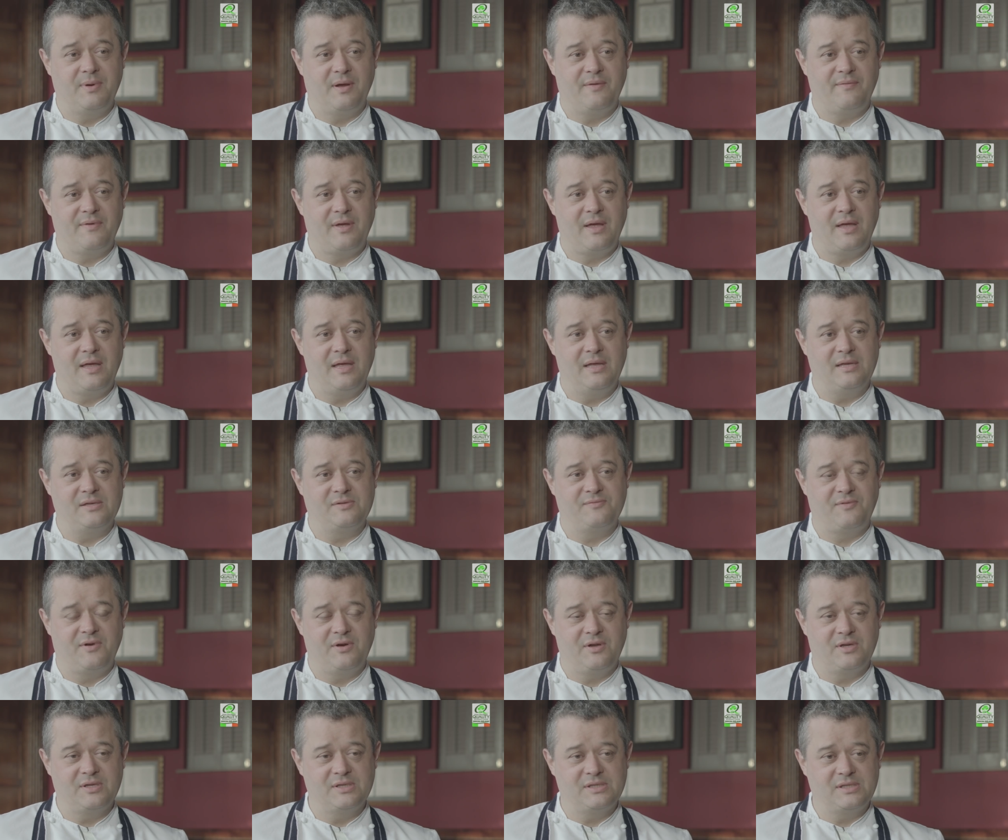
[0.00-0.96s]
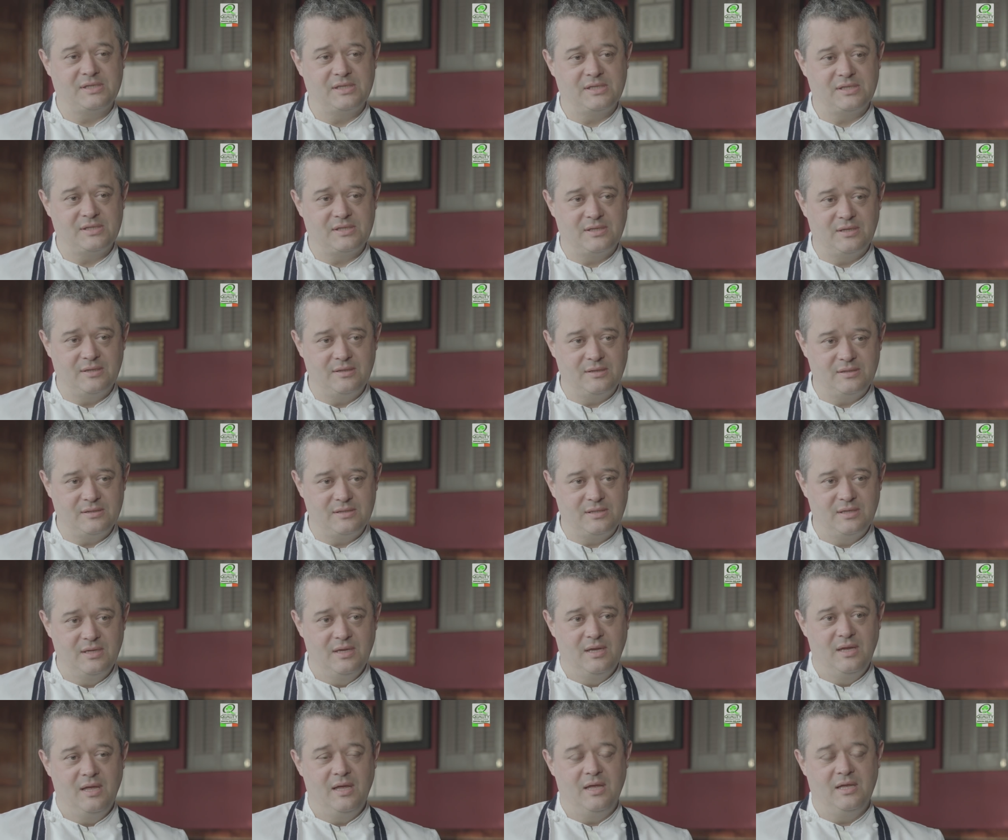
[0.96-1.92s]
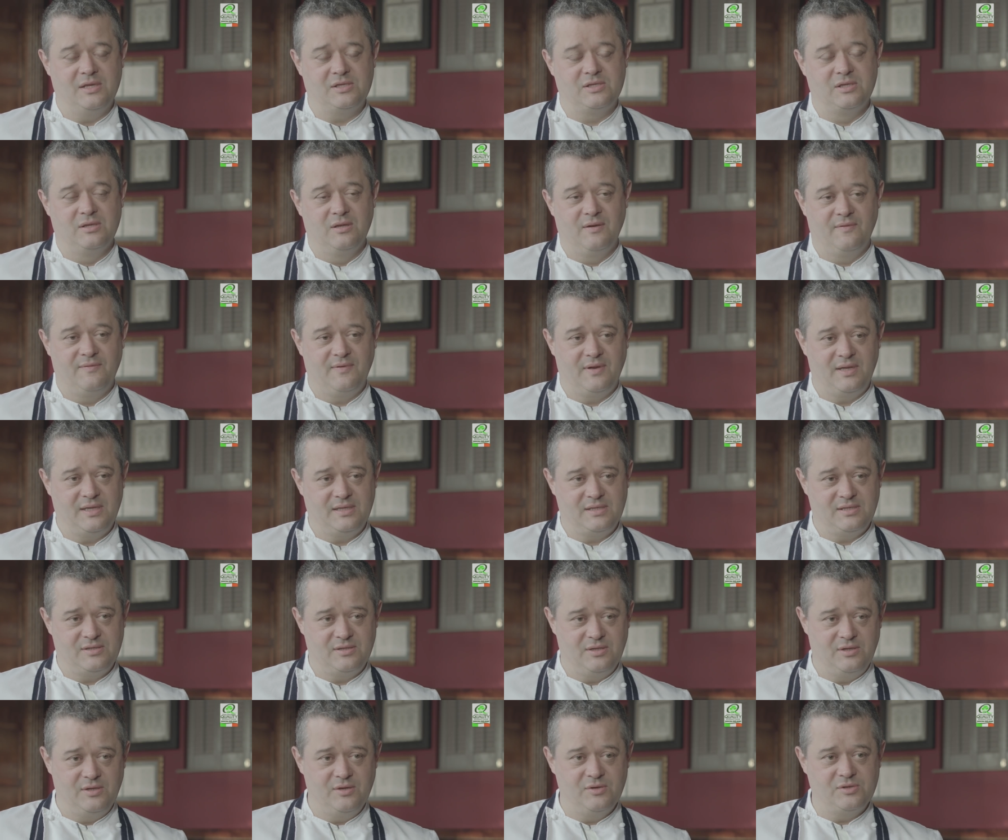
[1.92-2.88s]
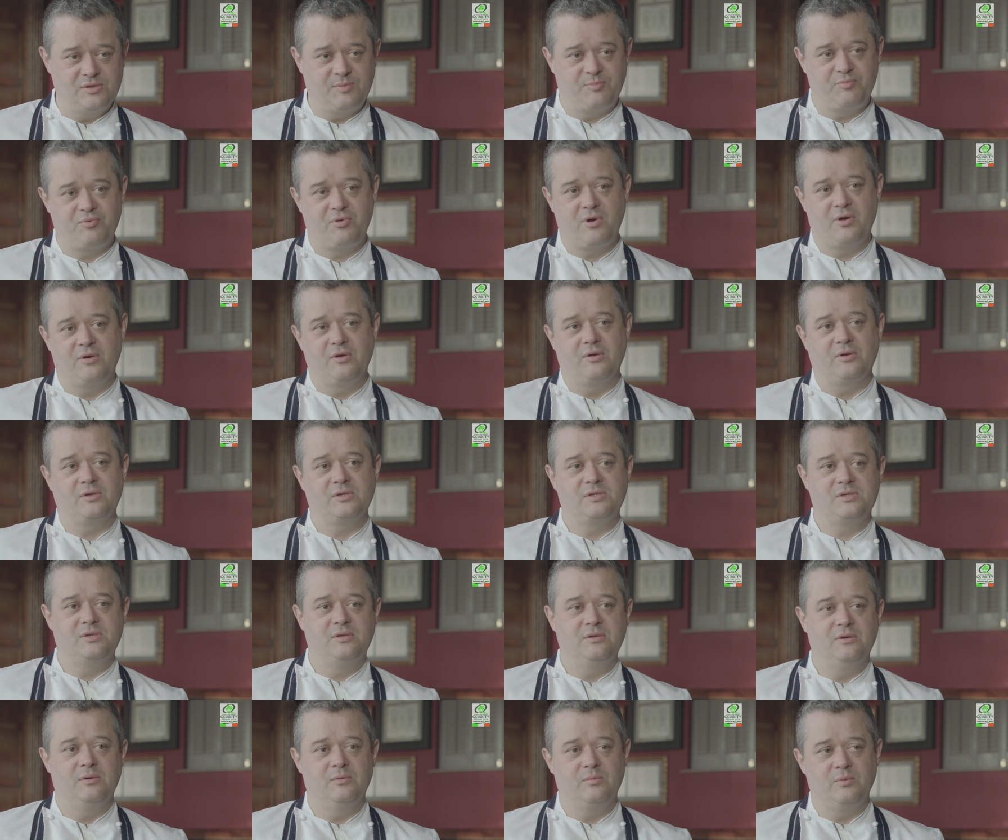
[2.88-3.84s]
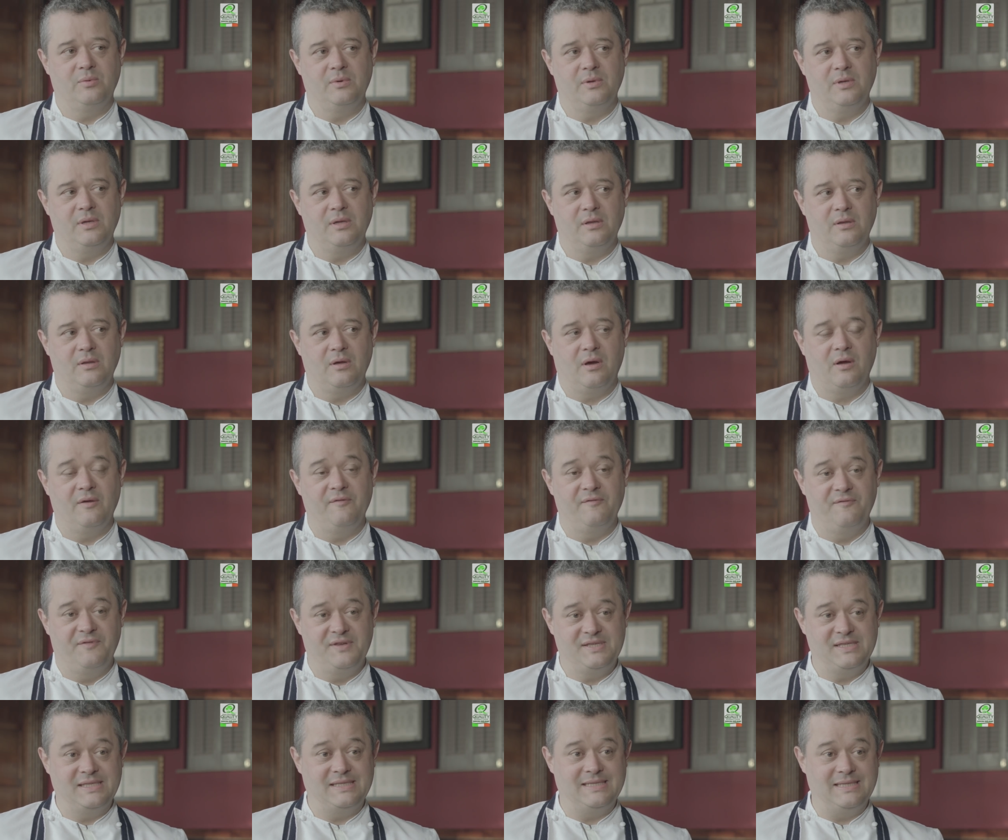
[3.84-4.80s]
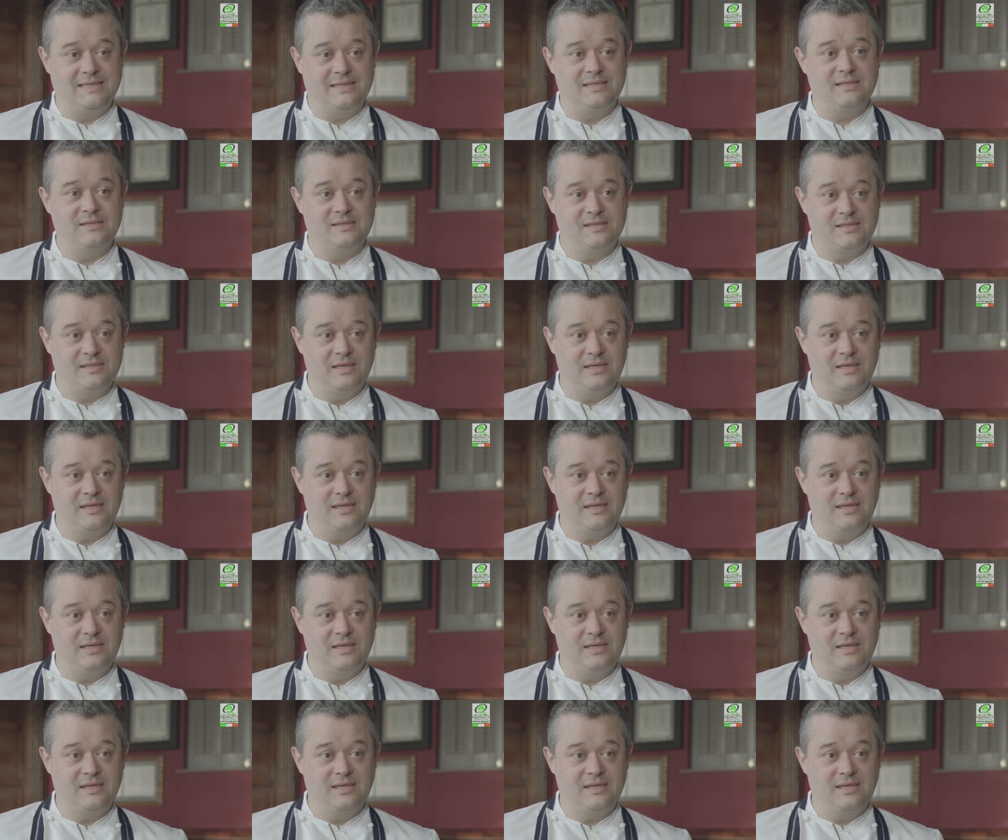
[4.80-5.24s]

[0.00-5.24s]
bavette, it's very consistent it's lovely to use a product that we that I've visited and